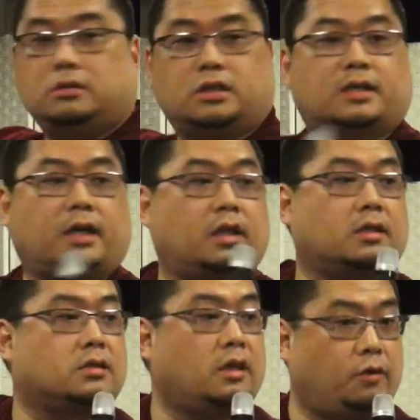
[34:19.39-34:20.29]
just like
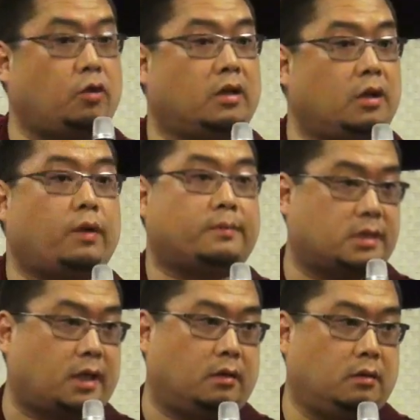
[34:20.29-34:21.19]
this. If you go on their
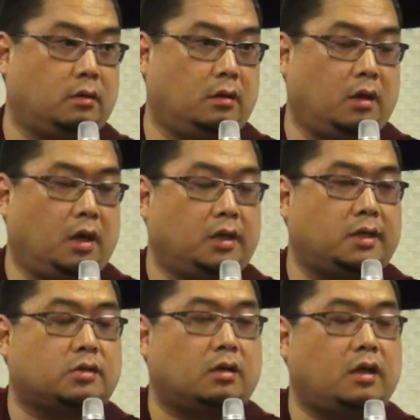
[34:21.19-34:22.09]
website, they
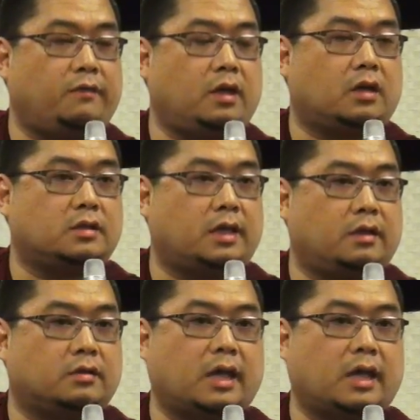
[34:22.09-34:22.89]
started living in containers.